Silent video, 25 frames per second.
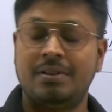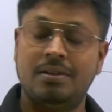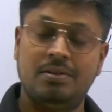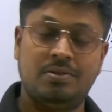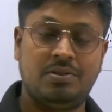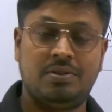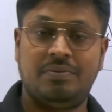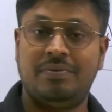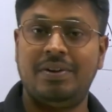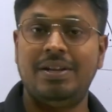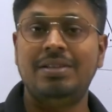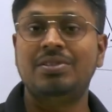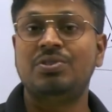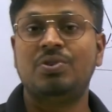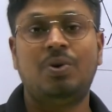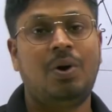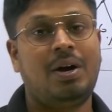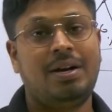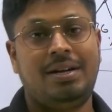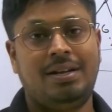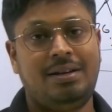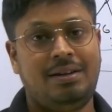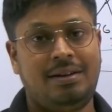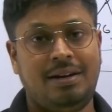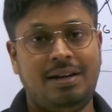So friends,
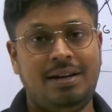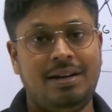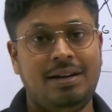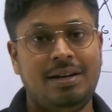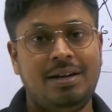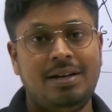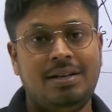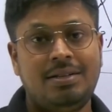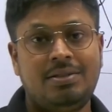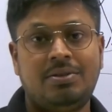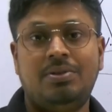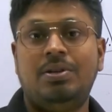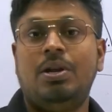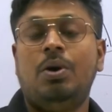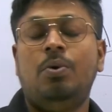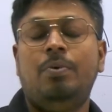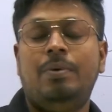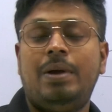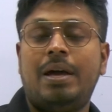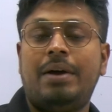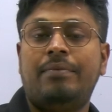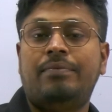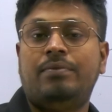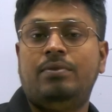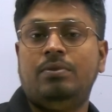got it, right? So now
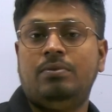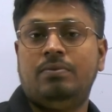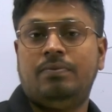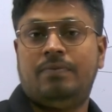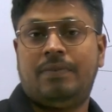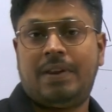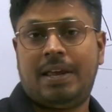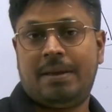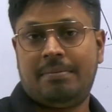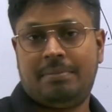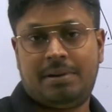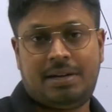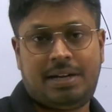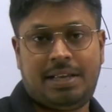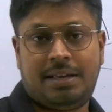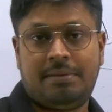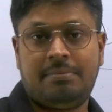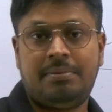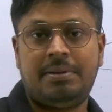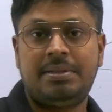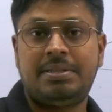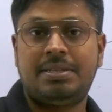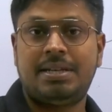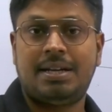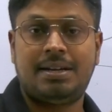we have to frame a
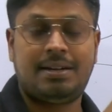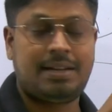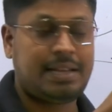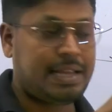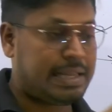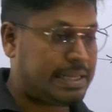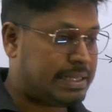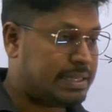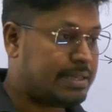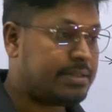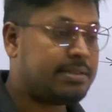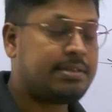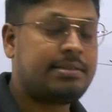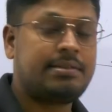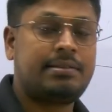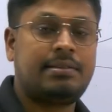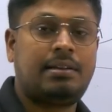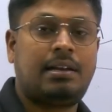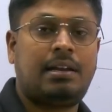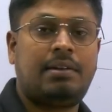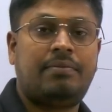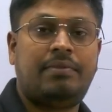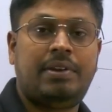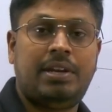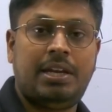table chart like this,
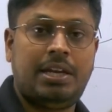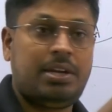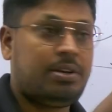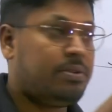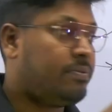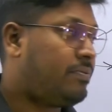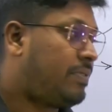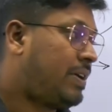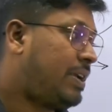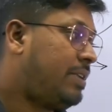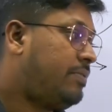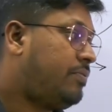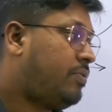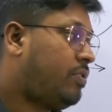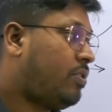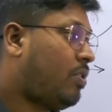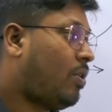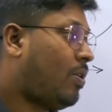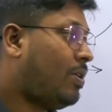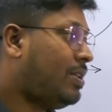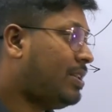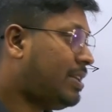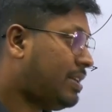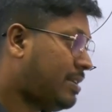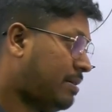and we need to find for
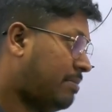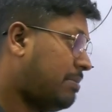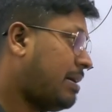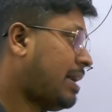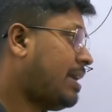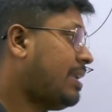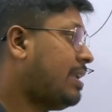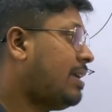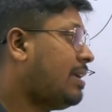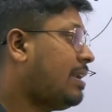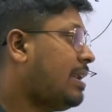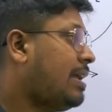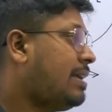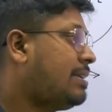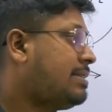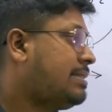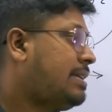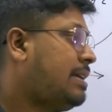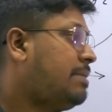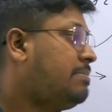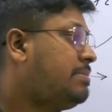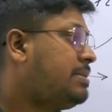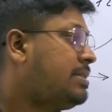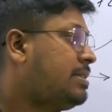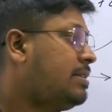all the remaining, like
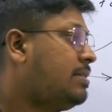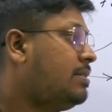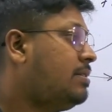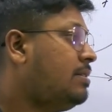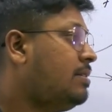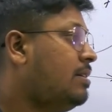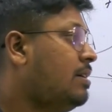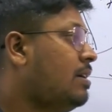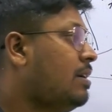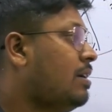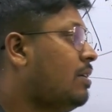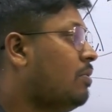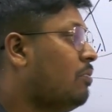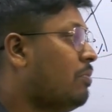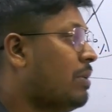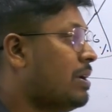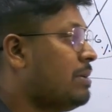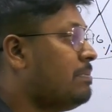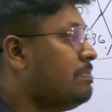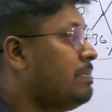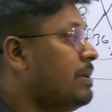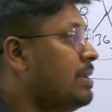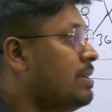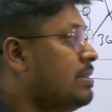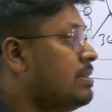Samsung,
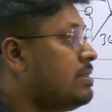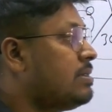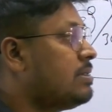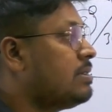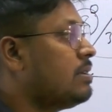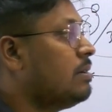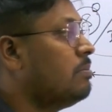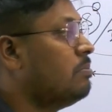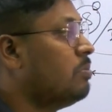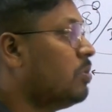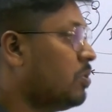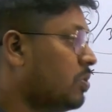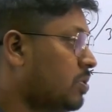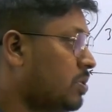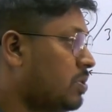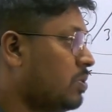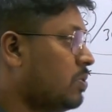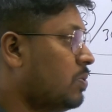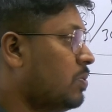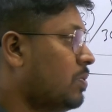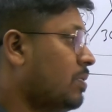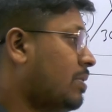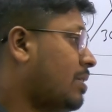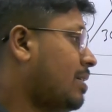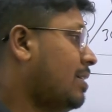OnePlus,
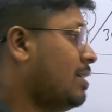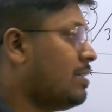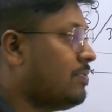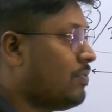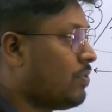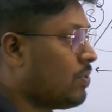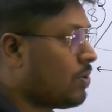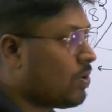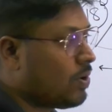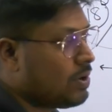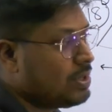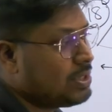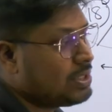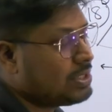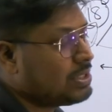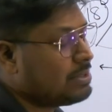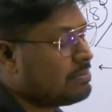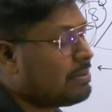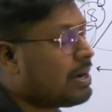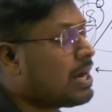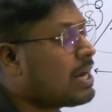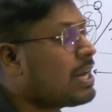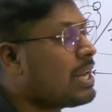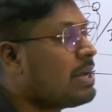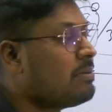Moto, and for all the
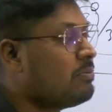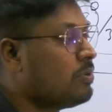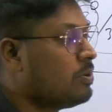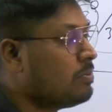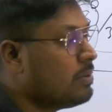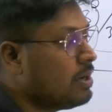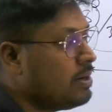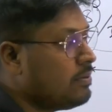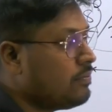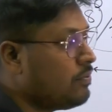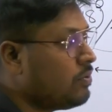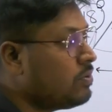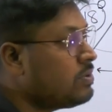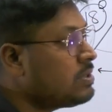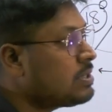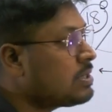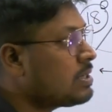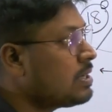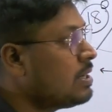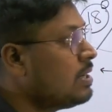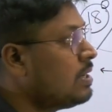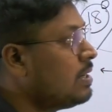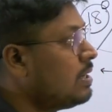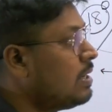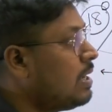remaining mobile
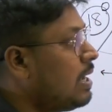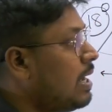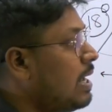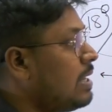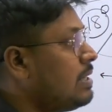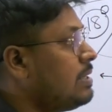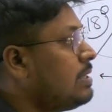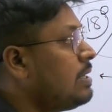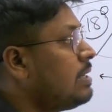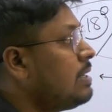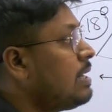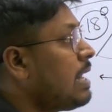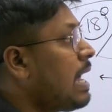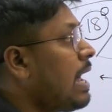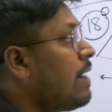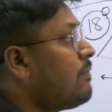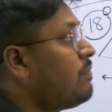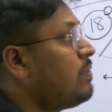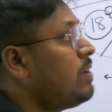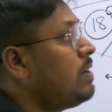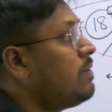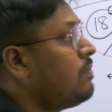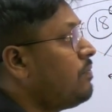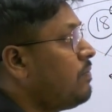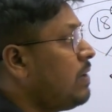phones. And then
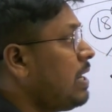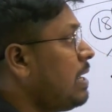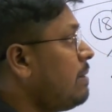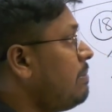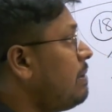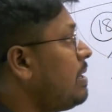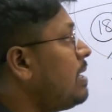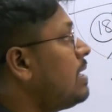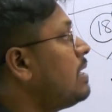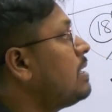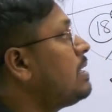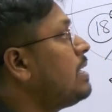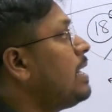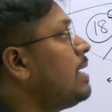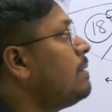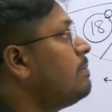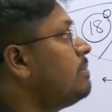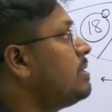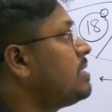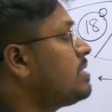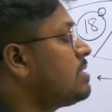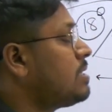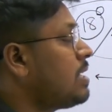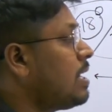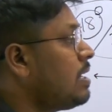after framing a
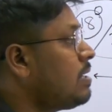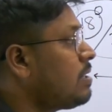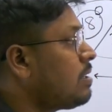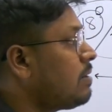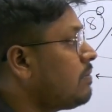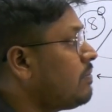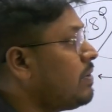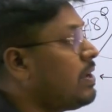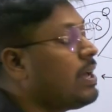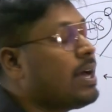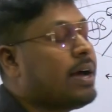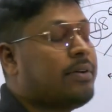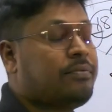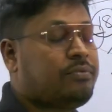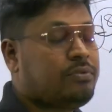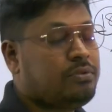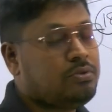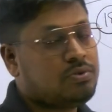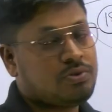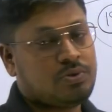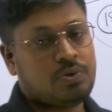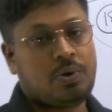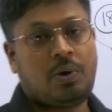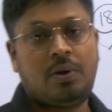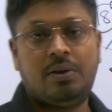table chart, we have to
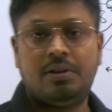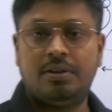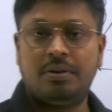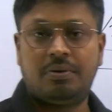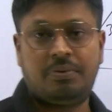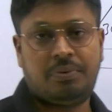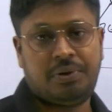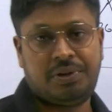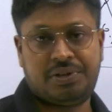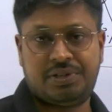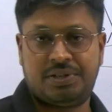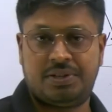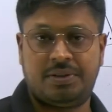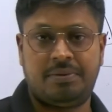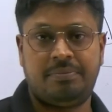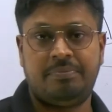solve the question.